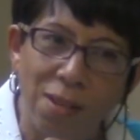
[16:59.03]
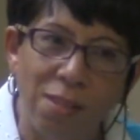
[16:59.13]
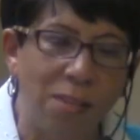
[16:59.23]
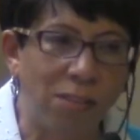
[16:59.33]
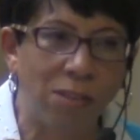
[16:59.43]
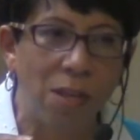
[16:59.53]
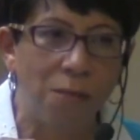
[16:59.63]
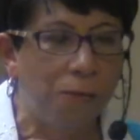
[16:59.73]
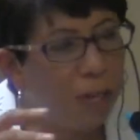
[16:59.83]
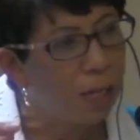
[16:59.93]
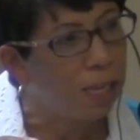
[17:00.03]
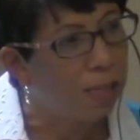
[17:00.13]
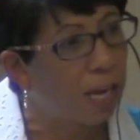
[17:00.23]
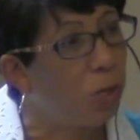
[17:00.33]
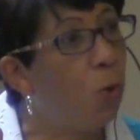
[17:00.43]
this feeling
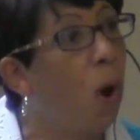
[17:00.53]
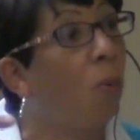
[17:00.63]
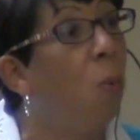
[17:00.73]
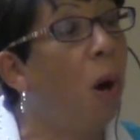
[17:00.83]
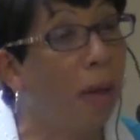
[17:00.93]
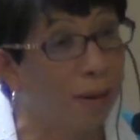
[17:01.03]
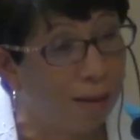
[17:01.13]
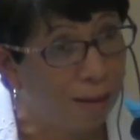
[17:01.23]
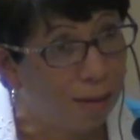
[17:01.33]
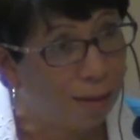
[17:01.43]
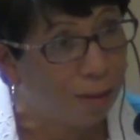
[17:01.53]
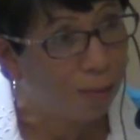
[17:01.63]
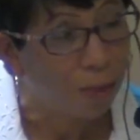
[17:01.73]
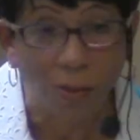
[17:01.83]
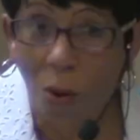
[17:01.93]
that you are one
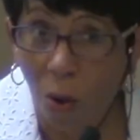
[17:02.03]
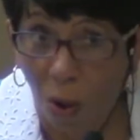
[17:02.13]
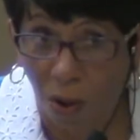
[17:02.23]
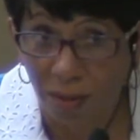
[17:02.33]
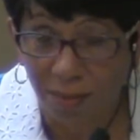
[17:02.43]
with all.